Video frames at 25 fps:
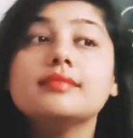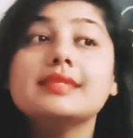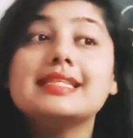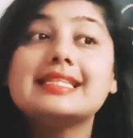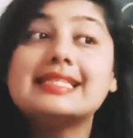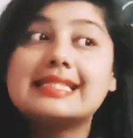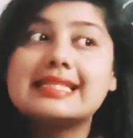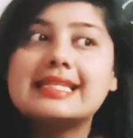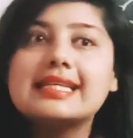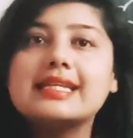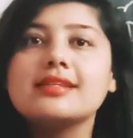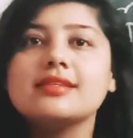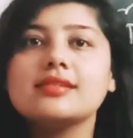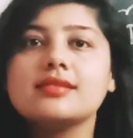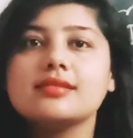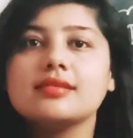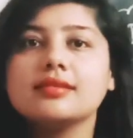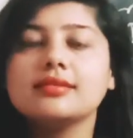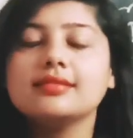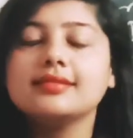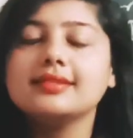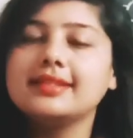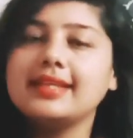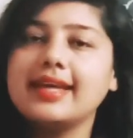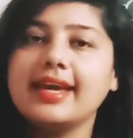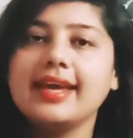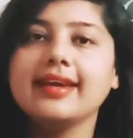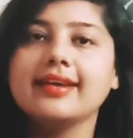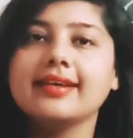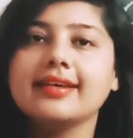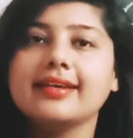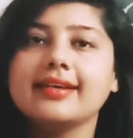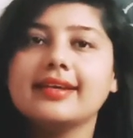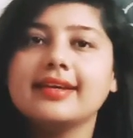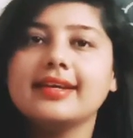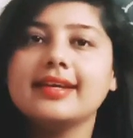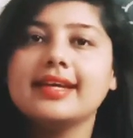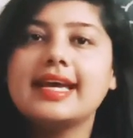Sit,
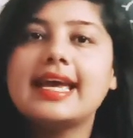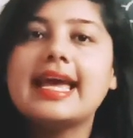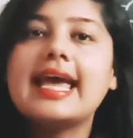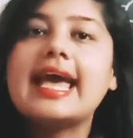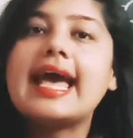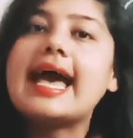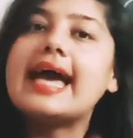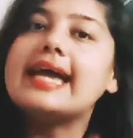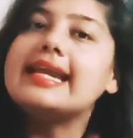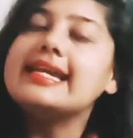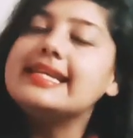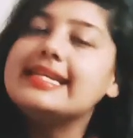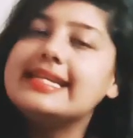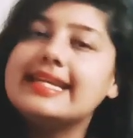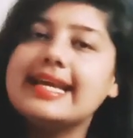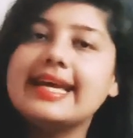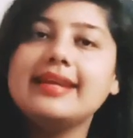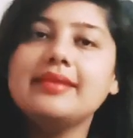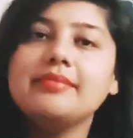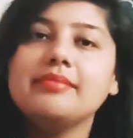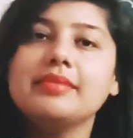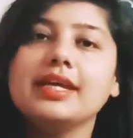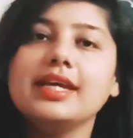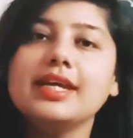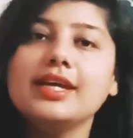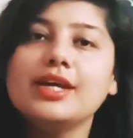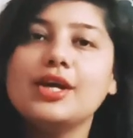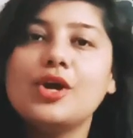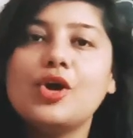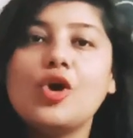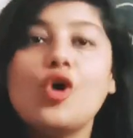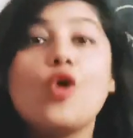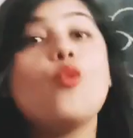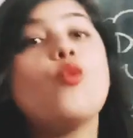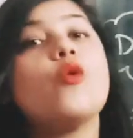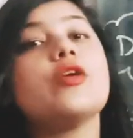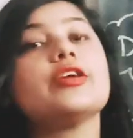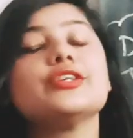think and tell me
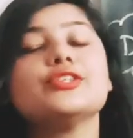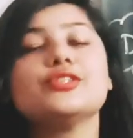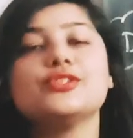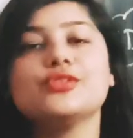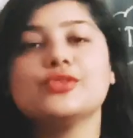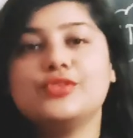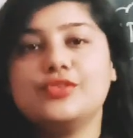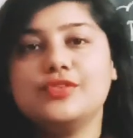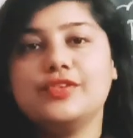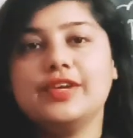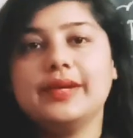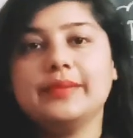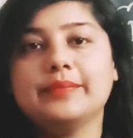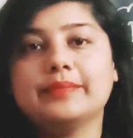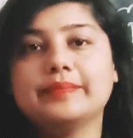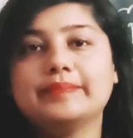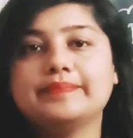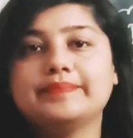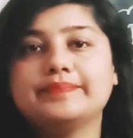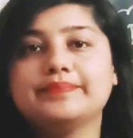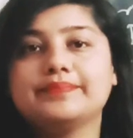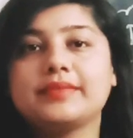what is your dream.